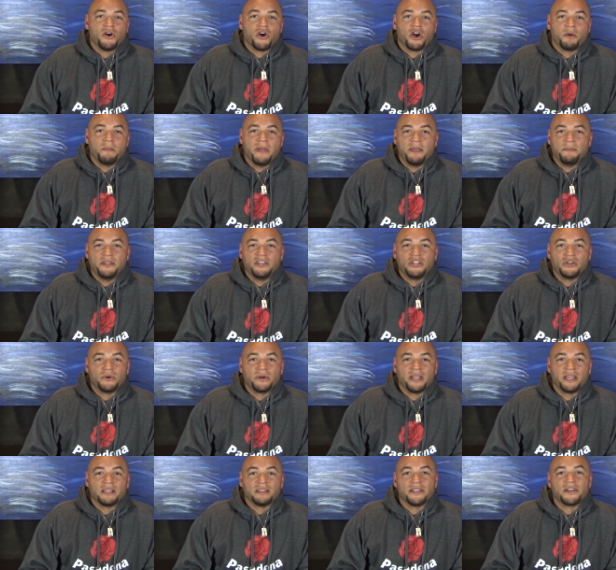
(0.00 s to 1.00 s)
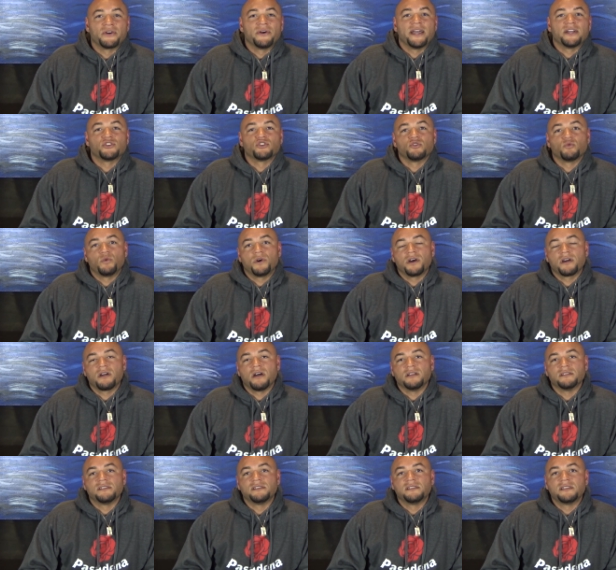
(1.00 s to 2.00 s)
or maybe doing a little extra work
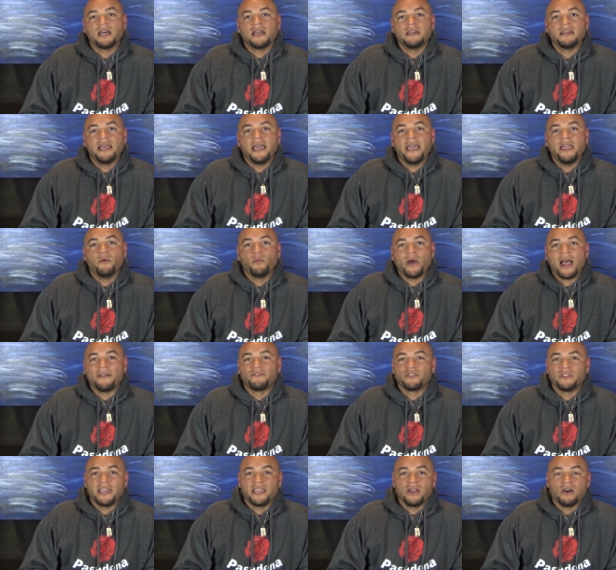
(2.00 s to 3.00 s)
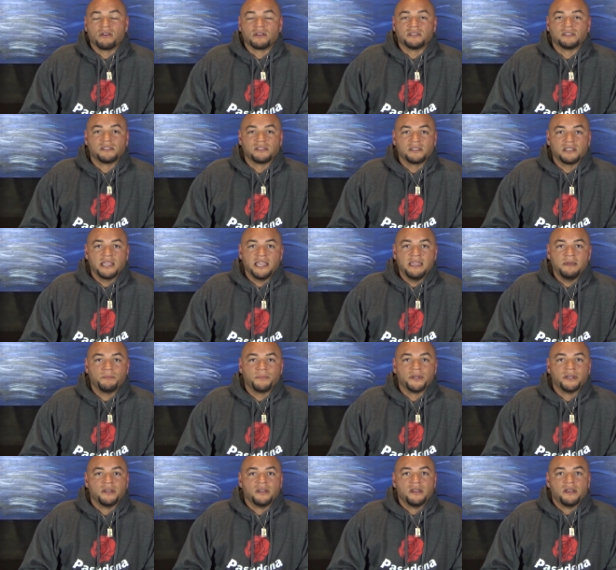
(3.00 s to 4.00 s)
on Sunday after they go to sleep,